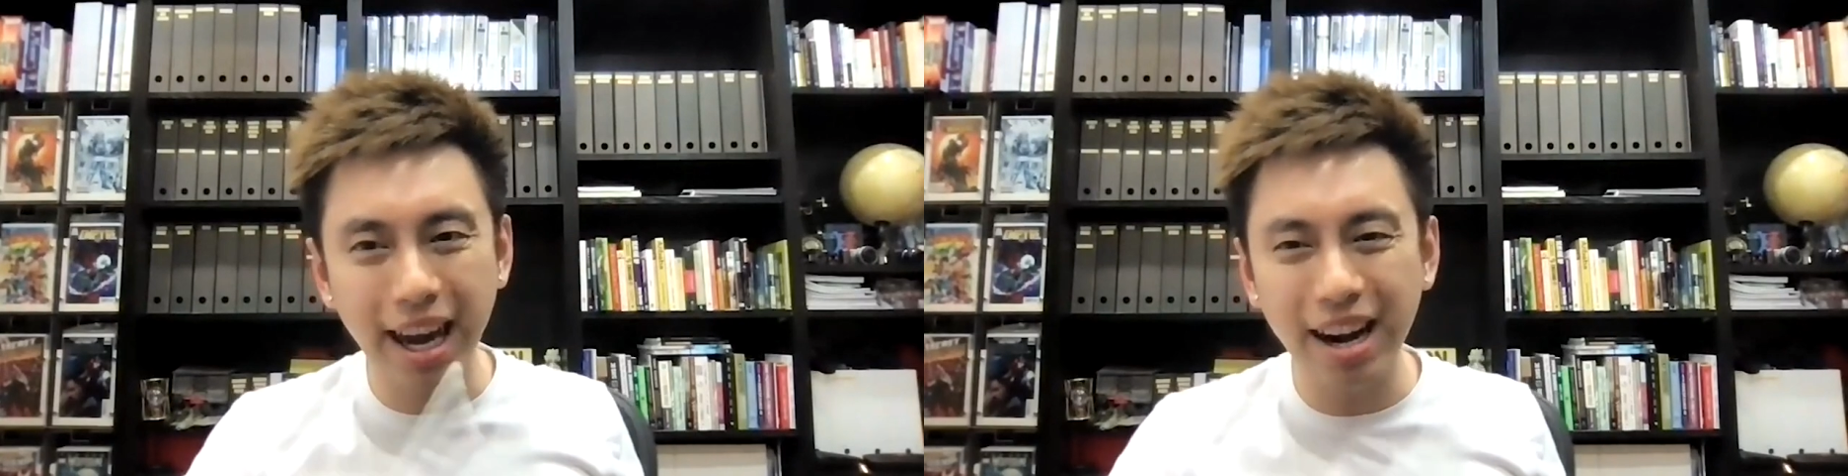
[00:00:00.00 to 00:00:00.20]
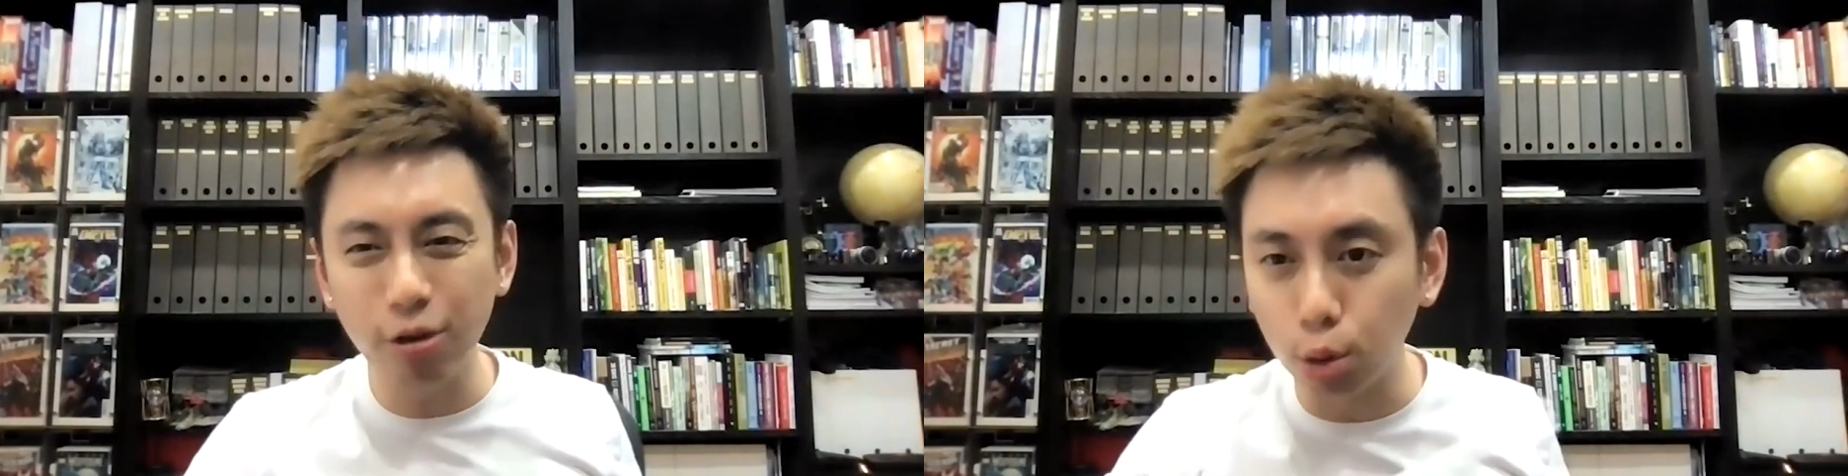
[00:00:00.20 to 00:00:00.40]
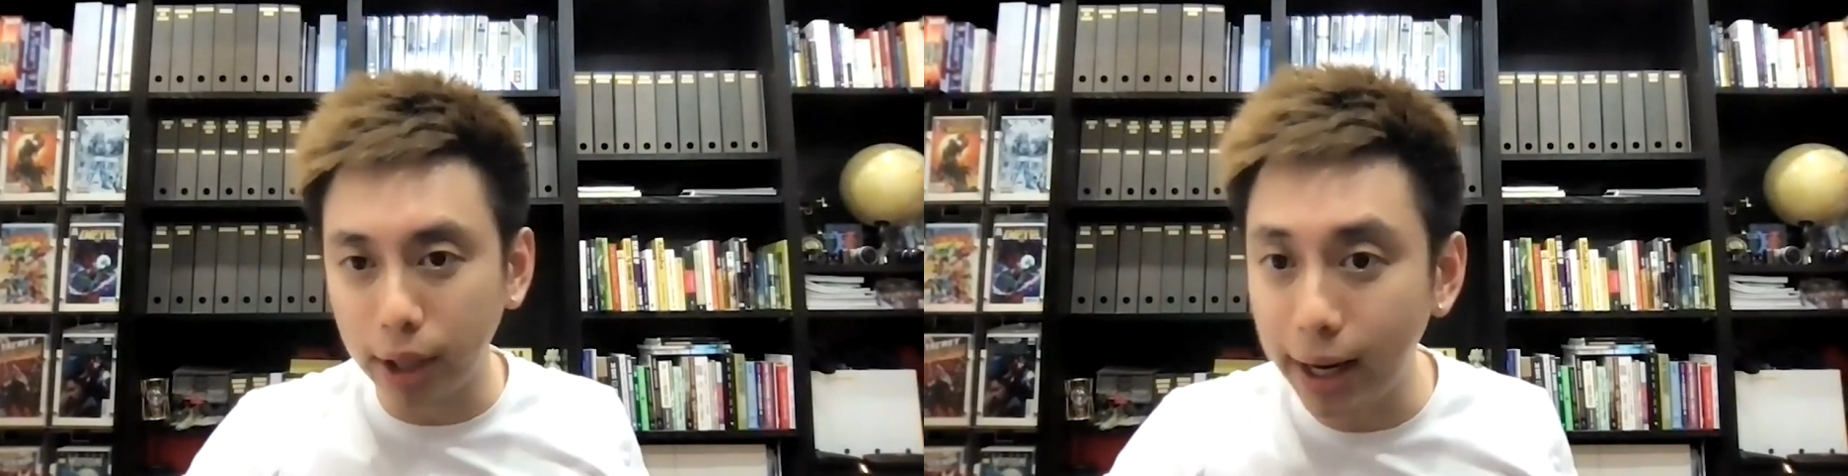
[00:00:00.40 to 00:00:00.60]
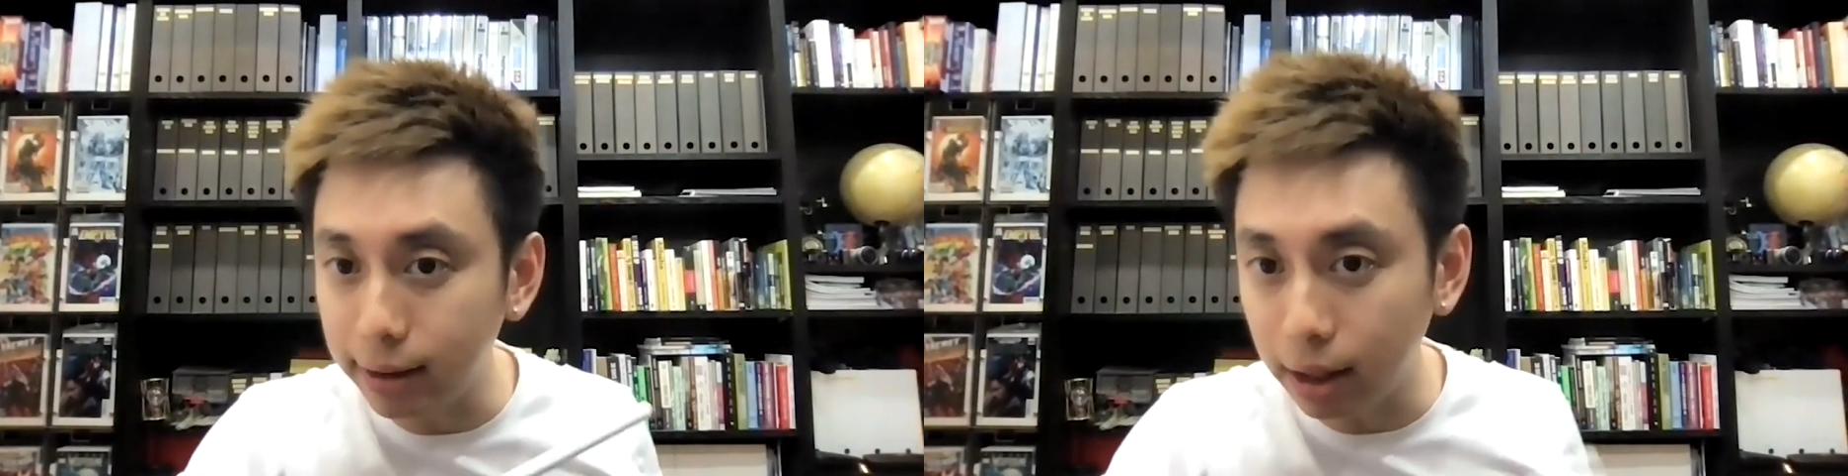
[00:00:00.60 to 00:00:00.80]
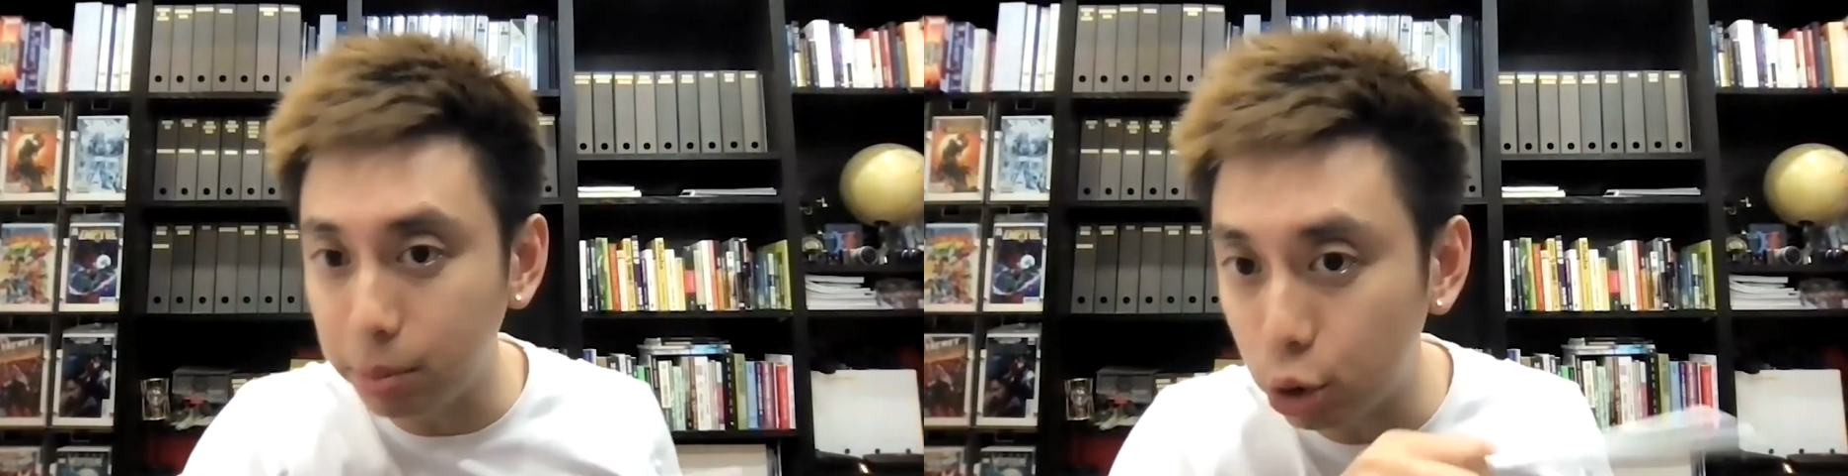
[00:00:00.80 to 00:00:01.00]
kind of rotating